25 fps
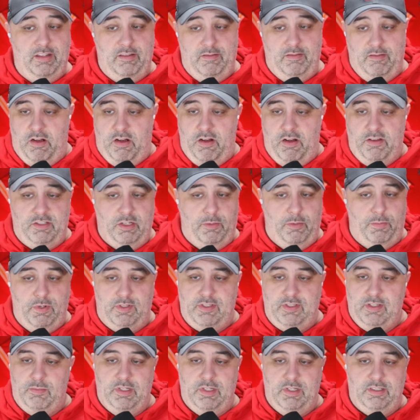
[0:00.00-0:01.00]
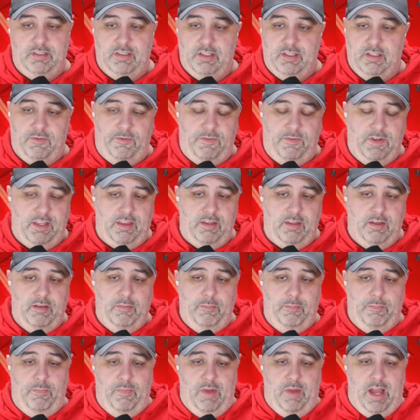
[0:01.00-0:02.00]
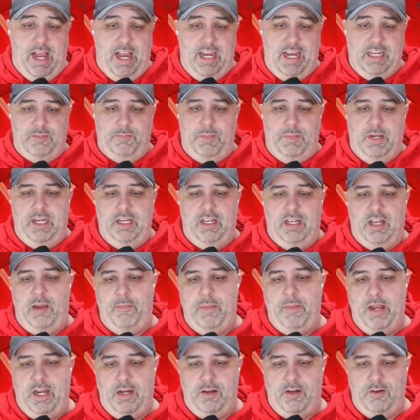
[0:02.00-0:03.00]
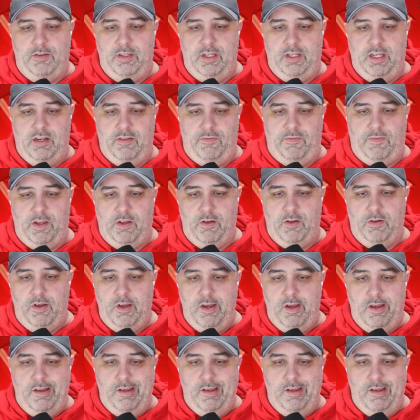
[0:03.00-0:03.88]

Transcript: also puts him as the 5th highest paid linebacker in the NFL.